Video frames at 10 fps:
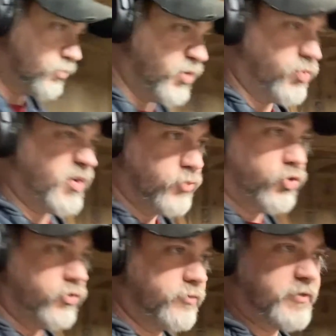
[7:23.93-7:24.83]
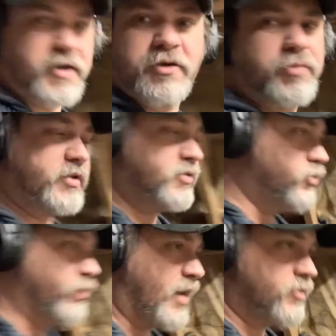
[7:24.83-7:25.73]
When we move, I can paint the
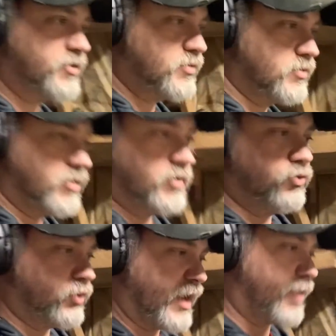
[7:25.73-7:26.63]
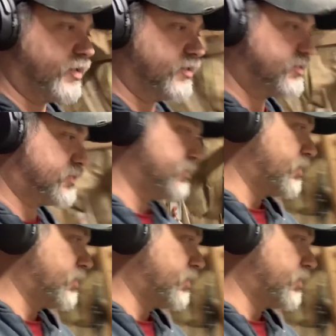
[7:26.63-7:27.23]
new house and new cabinets.